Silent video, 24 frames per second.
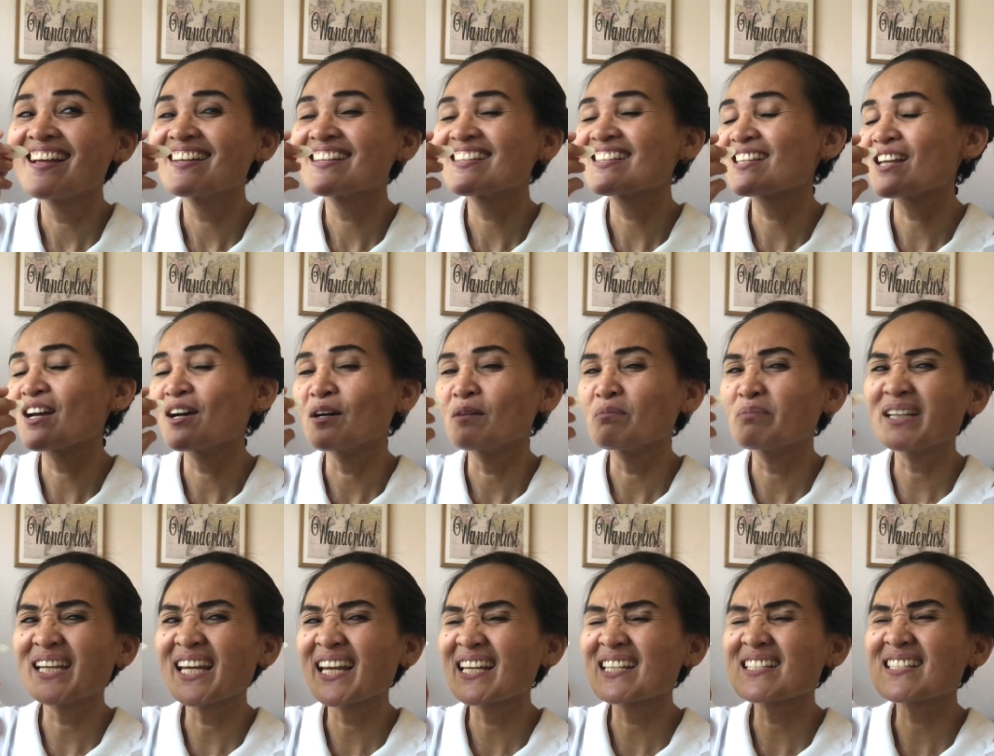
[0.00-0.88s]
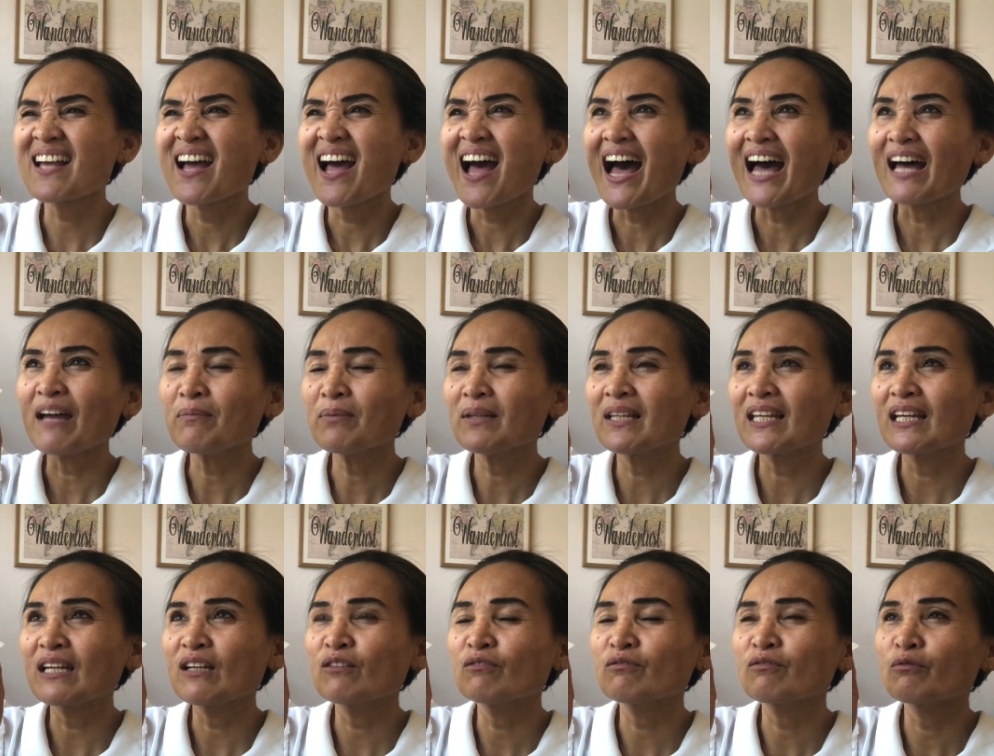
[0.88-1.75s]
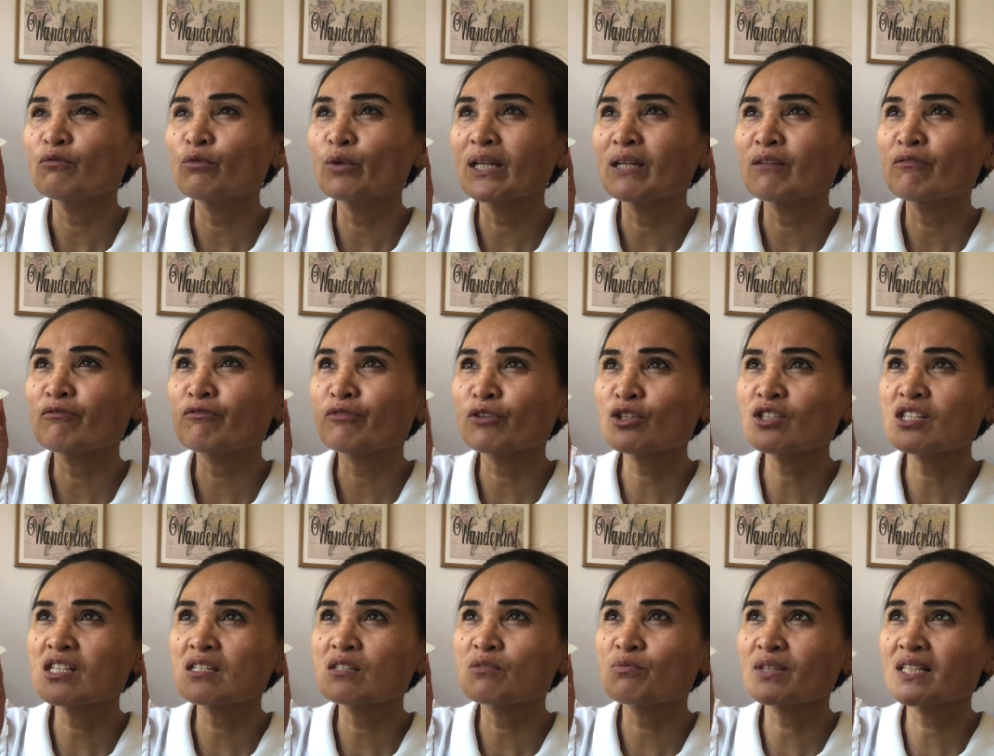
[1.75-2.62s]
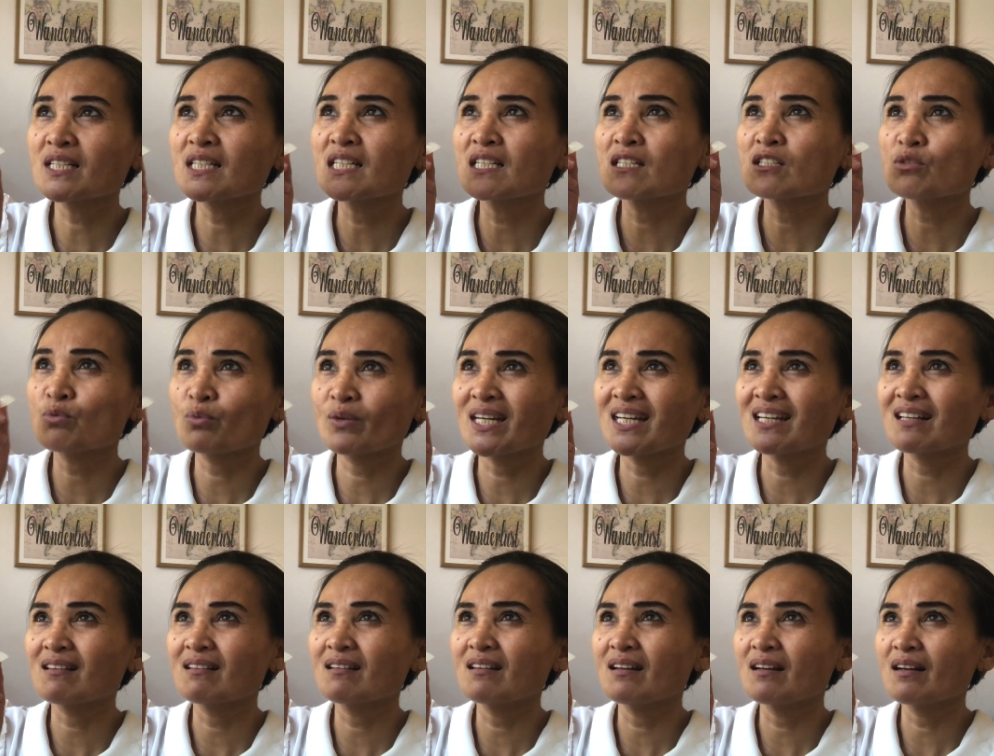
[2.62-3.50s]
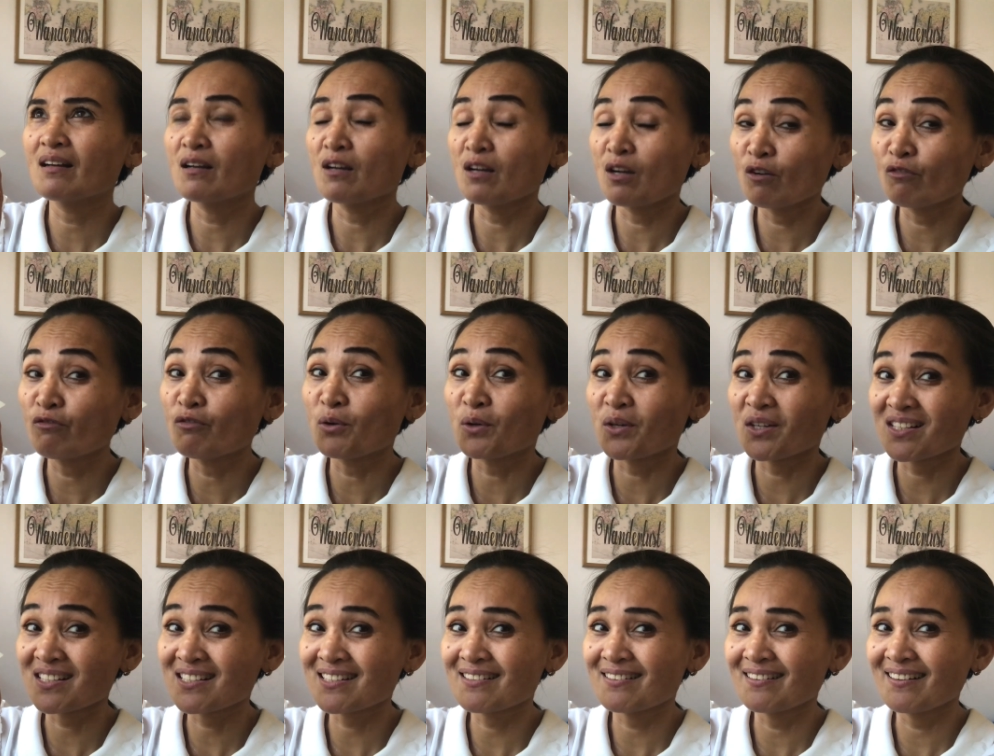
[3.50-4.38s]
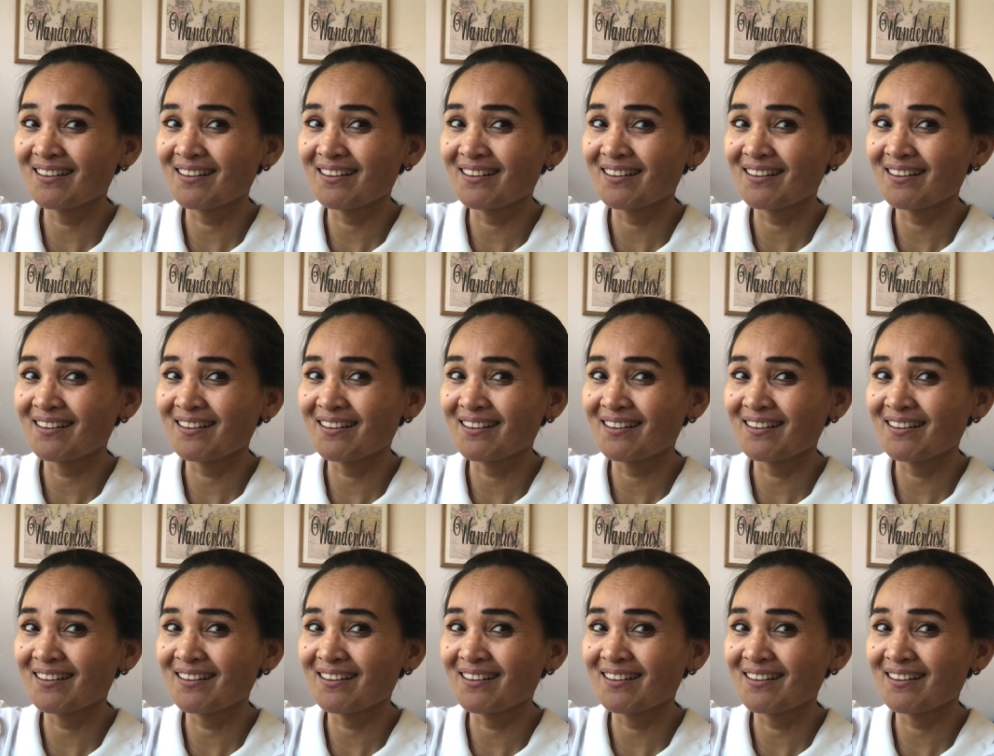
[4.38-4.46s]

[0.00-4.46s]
So because I believe when fruit is really sweet, of course,